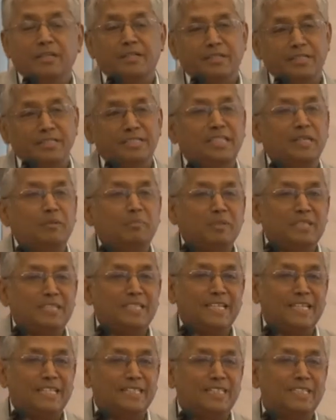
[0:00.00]
risky
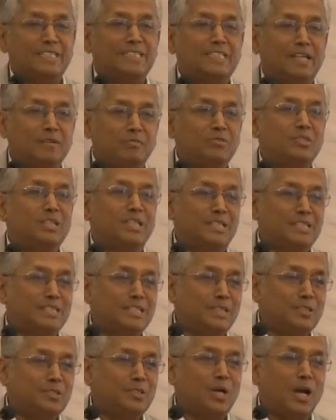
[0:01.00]
business in some sense
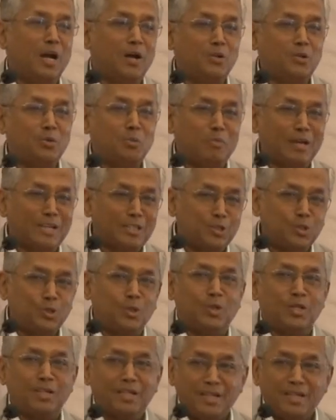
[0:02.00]
that you have to make
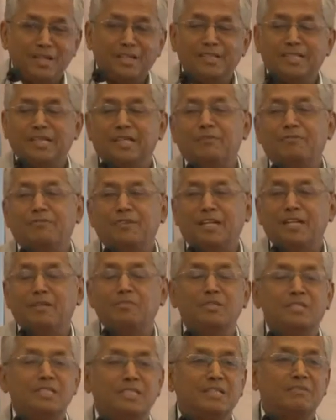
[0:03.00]
sure that
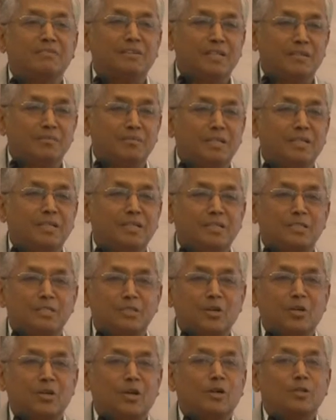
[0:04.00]
freedom is given, but it is
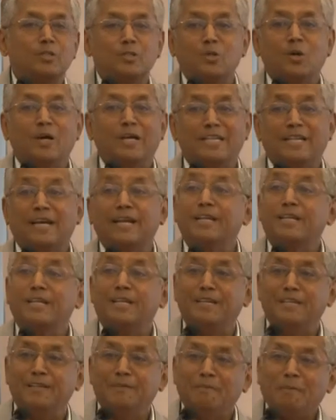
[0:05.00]
not also
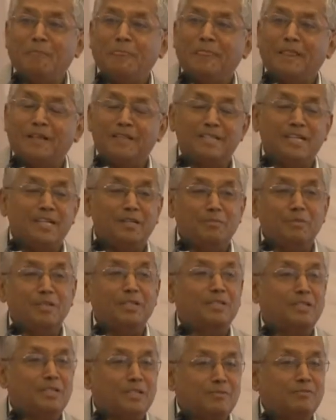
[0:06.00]
anarchy. That may
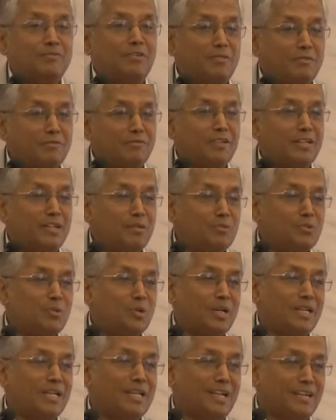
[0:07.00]
turn from freedom
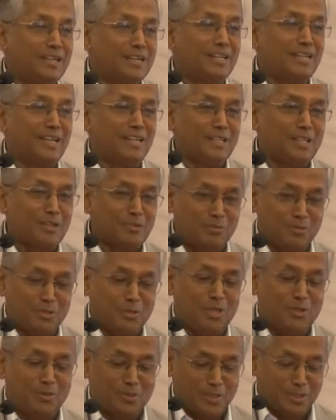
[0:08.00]
to anarchy, and therefore
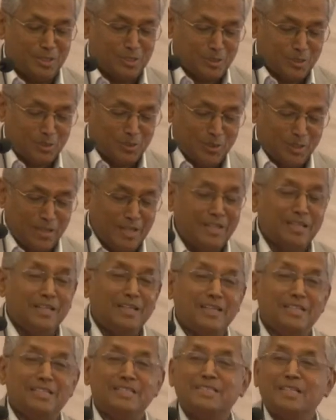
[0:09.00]
you have to control
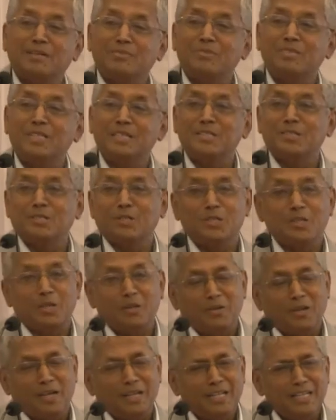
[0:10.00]
in some sense, or you
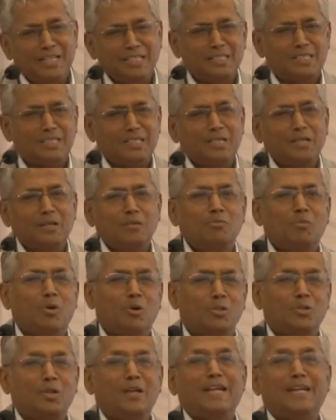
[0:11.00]
have to at least
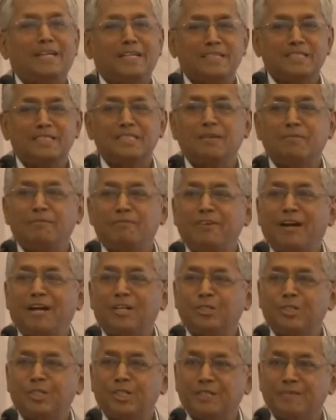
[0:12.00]
modulate in some
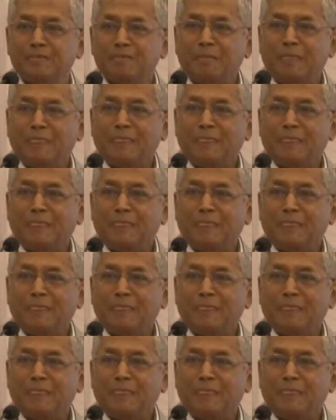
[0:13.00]
fashion.